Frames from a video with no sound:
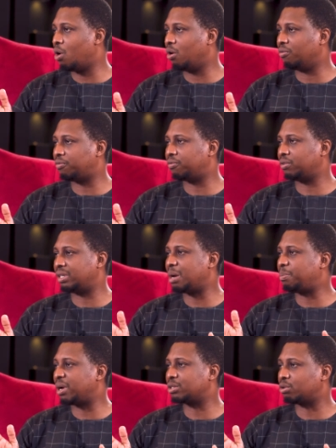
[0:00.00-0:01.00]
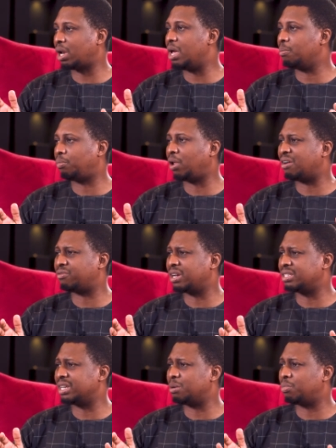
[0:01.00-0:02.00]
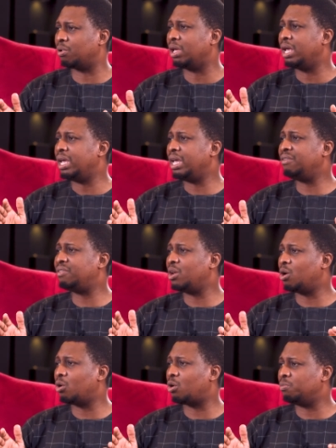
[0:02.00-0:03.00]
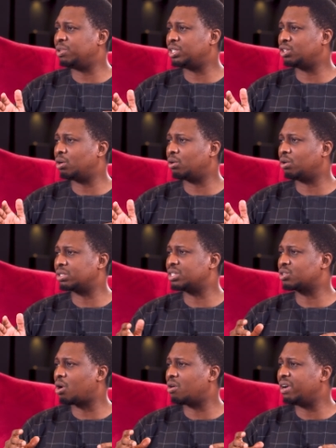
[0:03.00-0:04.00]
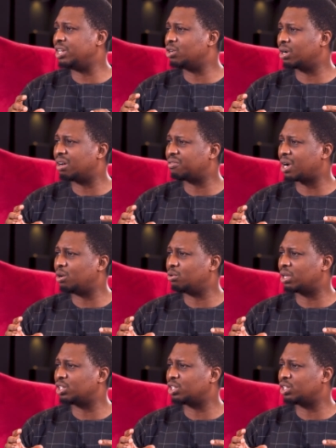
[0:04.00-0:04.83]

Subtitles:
of that particular employer. For example, if the non-competition clauses cover a geographical